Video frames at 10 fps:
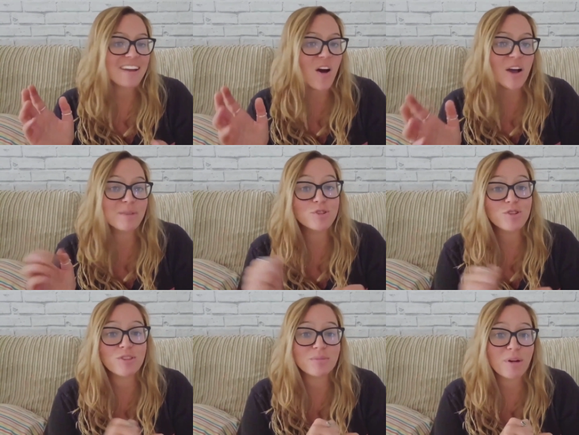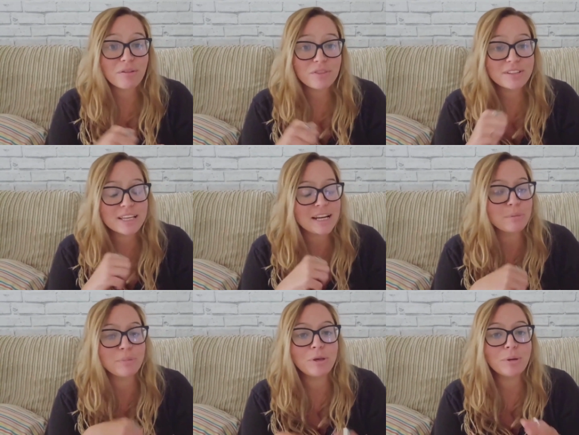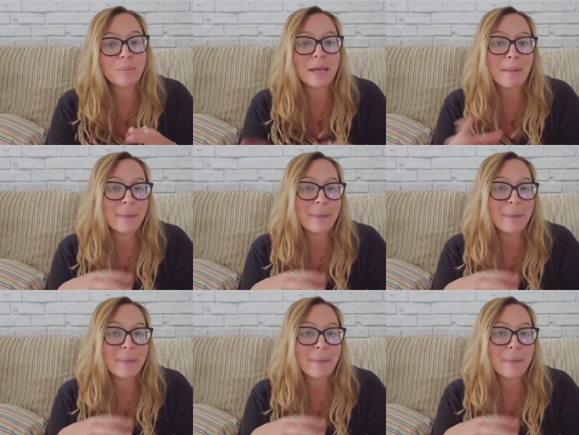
and I am sure that my review is going to help you make